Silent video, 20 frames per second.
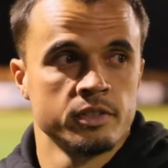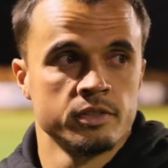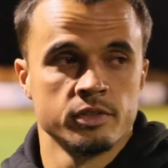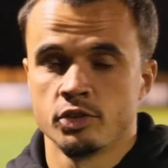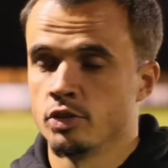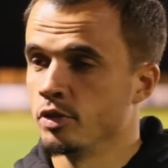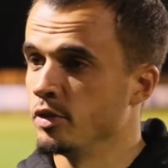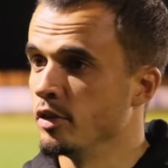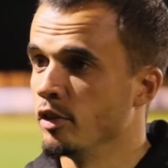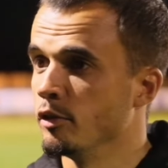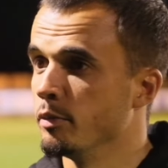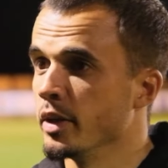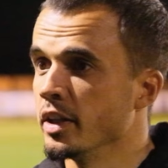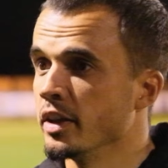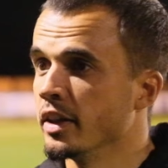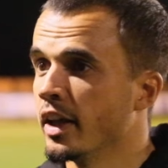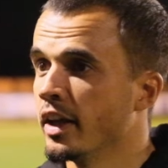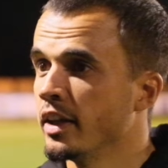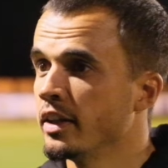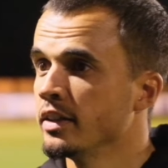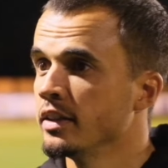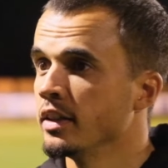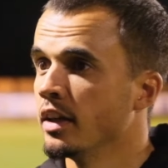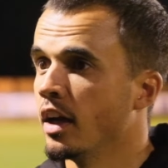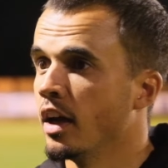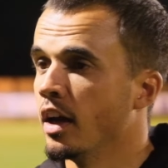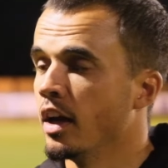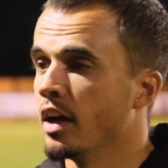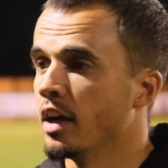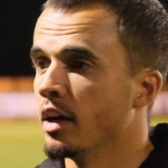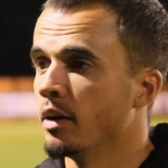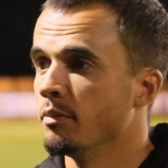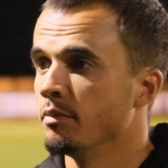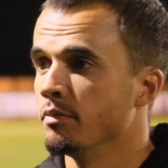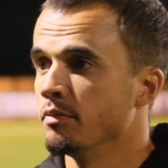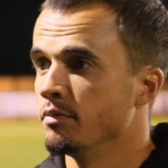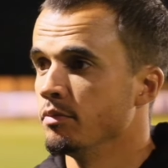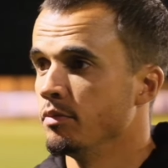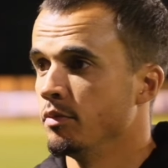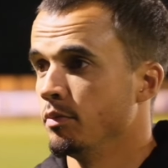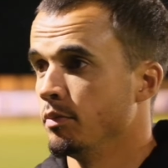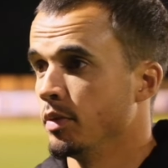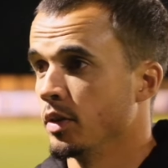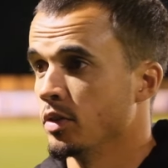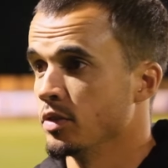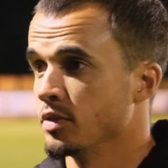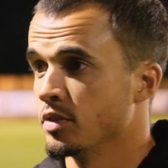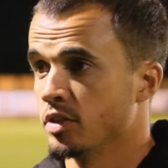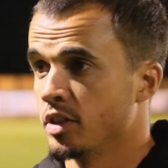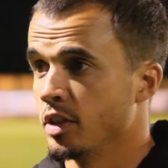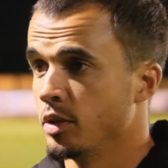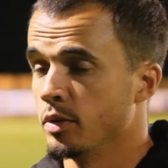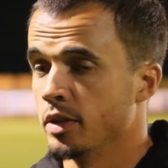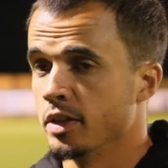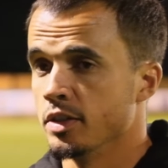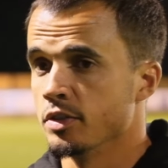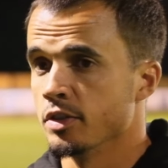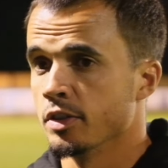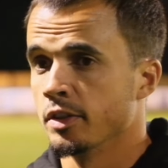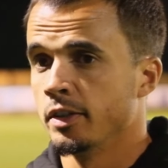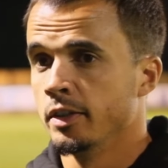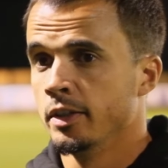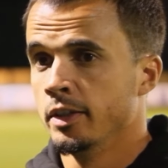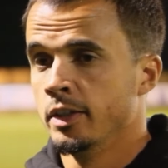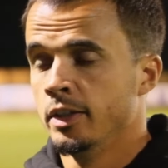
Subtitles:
shouldn't have been there because still injured.